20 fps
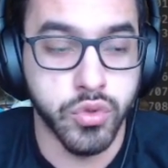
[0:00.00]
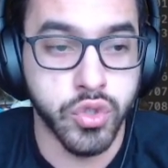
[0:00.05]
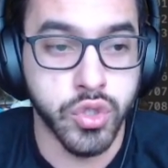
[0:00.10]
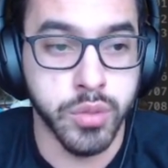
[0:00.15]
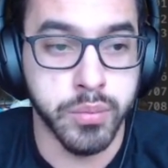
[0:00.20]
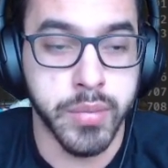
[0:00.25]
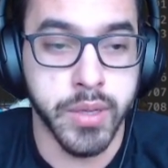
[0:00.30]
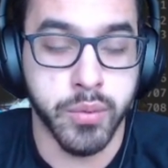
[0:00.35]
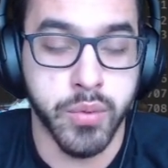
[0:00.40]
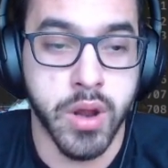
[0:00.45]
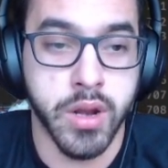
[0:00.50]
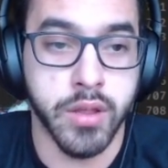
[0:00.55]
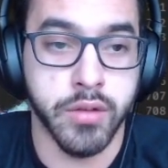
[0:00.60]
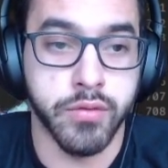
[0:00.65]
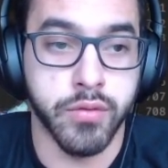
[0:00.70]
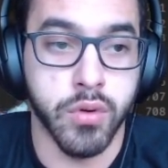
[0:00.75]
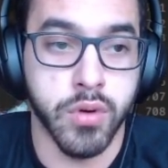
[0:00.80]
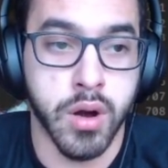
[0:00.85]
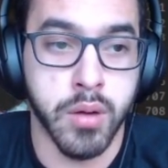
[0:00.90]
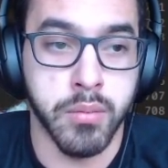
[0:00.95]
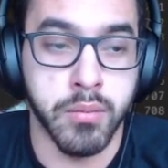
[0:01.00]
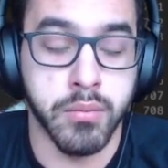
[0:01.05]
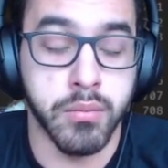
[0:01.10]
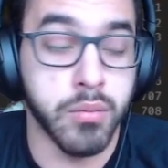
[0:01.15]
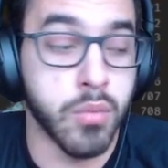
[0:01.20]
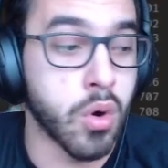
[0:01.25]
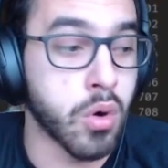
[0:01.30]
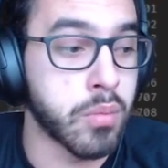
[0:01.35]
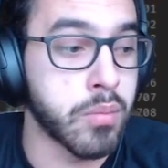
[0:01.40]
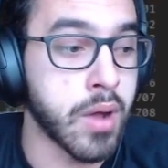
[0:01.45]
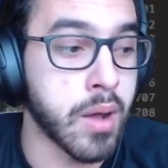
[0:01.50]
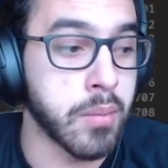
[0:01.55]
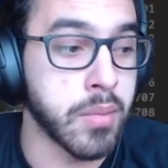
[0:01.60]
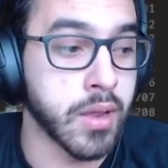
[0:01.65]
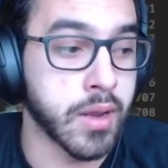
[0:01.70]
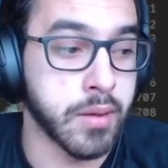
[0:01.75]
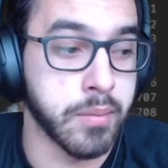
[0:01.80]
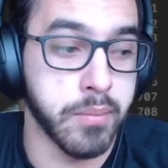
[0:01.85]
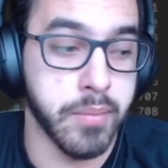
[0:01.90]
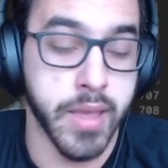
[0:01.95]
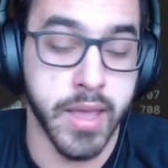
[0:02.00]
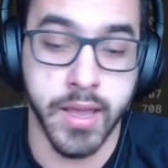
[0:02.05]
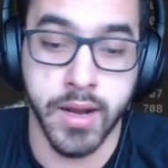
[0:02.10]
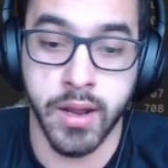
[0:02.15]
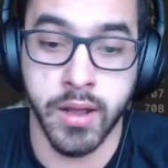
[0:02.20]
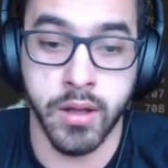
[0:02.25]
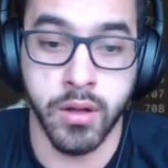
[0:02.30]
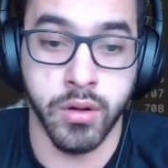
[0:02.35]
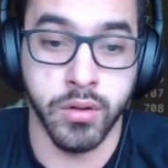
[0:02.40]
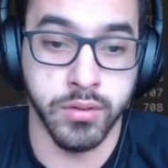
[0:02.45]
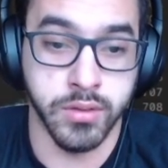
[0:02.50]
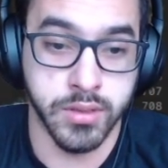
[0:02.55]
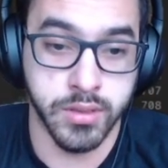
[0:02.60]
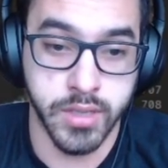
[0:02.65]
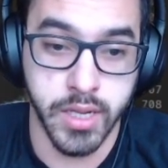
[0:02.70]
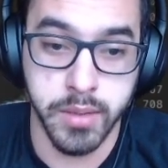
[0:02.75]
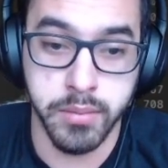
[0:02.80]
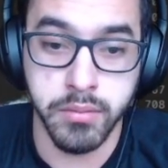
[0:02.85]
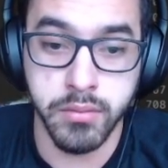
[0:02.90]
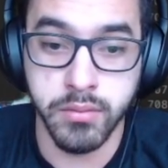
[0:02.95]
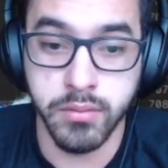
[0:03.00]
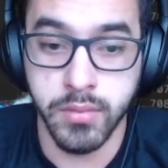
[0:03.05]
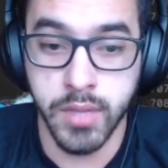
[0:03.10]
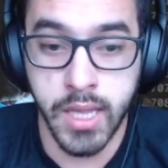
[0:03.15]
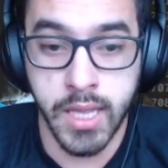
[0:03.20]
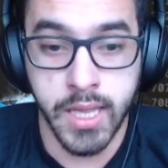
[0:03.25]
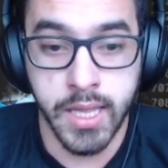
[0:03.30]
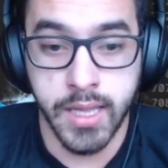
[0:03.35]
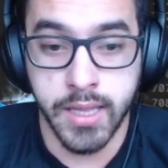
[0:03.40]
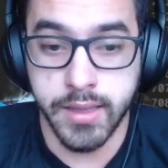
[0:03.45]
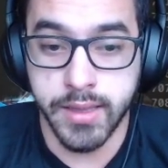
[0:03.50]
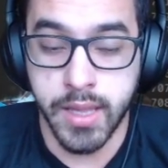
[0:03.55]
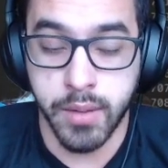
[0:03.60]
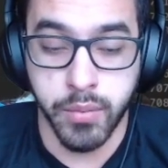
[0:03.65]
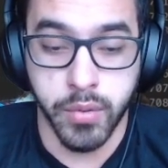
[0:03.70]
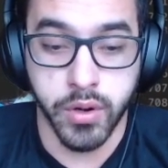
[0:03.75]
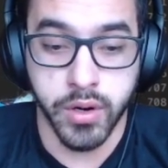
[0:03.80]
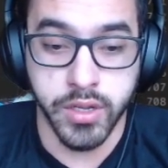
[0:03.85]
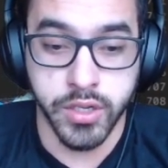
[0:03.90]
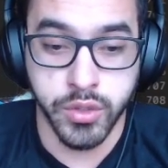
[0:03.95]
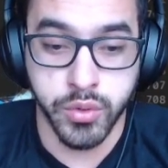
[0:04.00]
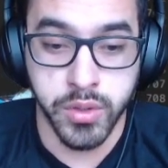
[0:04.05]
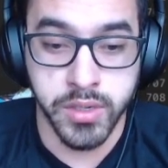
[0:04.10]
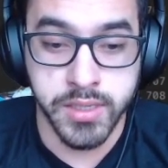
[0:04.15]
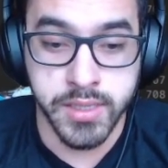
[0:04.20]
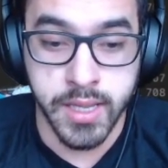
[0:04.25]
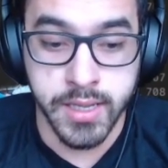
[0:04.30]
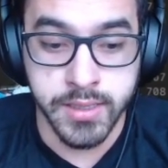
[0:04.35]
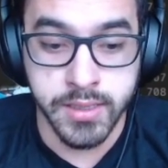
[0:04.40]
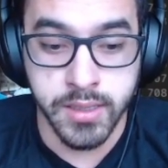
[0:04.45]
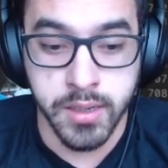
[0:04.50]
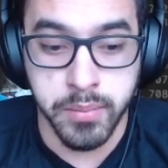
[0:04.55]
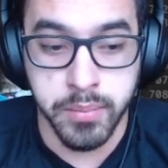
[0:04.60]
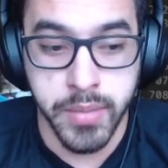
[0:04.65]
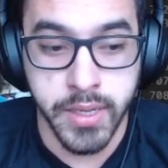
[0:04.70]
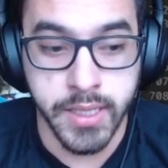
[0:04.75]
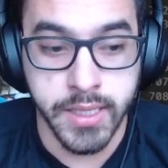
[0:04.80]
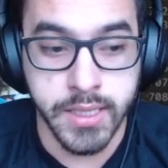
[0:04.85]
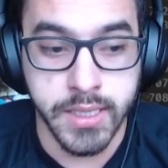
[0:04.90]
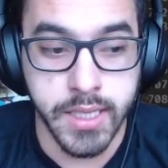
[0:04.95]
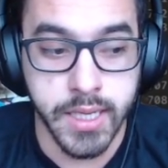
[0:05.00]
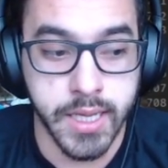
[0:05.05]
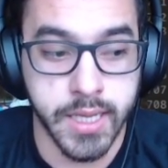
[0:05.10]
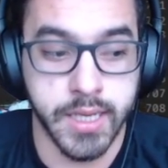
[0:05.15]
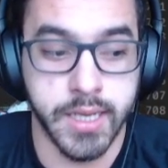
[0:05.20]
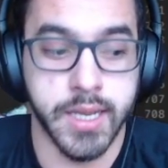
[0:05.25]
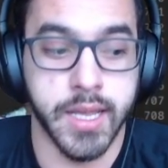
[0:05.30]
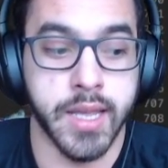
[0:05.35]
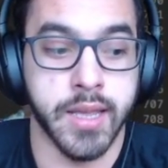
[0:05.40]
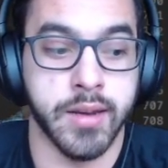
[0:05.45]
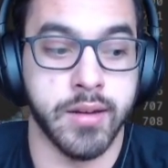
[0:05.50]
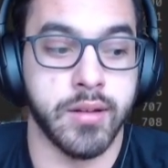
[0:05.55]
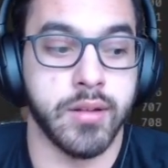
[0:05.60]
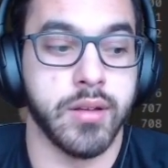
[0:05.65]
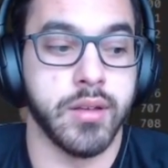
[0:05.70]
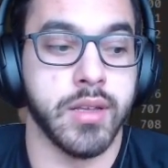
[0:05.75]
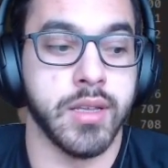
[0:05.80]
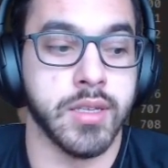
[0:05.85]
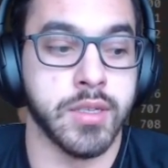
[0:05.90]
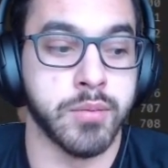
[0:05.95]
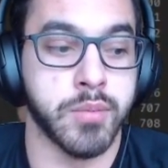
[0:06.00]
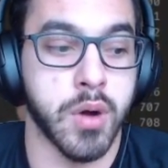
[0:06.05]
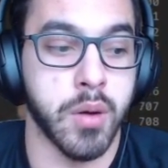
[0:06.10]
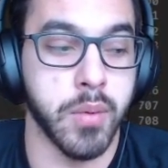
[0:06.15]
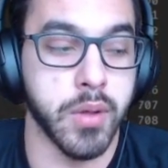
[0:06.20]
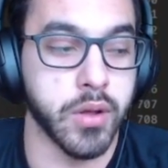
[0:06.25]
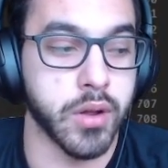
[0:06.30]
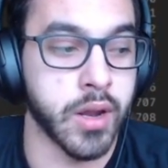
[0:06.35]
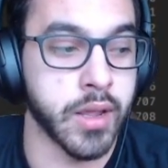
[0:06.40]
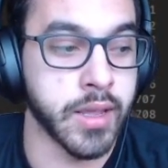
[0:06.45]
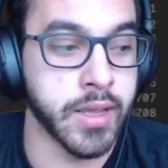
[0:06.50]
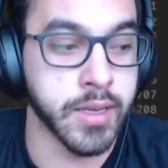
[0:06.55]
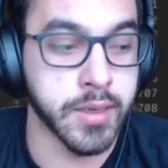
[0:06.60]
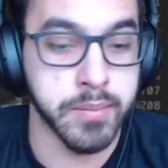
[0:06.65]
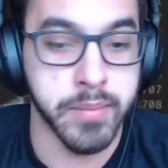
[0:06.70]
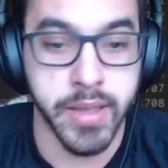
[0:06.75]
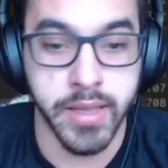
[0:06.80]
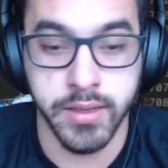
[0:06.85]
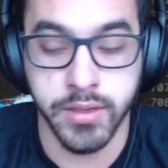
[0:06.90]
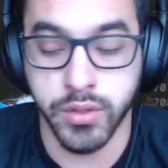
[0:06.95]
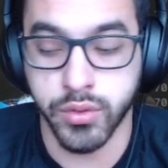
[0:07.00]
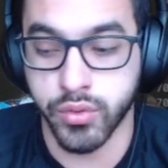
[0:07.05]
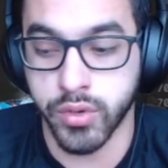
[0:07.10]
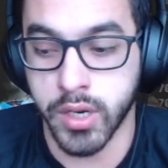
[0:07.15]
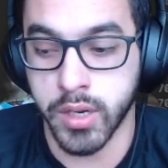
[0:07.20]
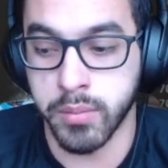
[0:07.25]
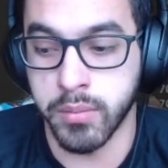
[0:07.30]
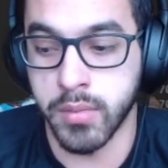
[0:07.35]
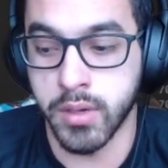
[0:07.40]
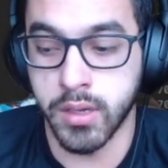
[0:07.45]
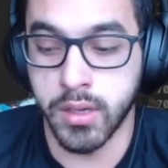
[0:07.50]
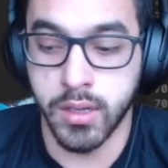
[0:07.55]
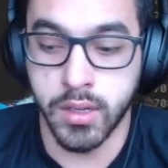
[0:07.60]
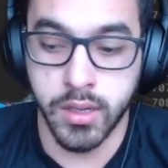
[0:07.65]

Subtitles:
should be ready for a more public beta on Steam. I'm gonna stress test it a bit, and then it's probably gonna hit mainstream,